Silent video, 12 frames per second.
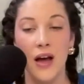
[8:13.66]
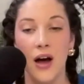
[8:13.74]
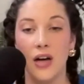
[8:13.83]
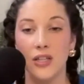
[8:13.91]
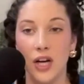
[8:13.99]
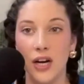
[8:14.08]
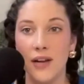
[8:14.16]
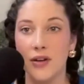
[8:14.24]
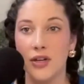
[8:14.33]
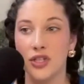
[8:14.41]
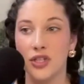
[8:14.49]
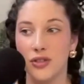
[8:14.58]
A lot of our
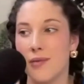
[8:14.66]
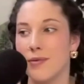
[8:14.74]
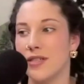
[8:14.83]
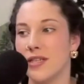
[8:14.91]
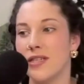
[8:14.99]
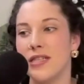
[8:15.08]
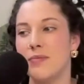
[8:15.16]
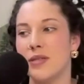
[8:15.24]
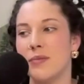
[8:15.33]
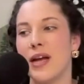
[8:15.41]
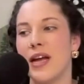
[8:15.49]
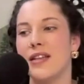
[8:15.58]
traumas and deepest
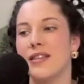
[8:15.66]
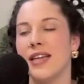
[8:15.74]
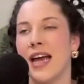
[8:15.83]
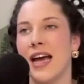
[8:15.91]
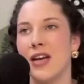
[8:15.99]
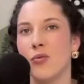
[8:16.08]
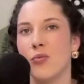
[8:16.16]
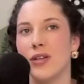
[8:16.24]
pains can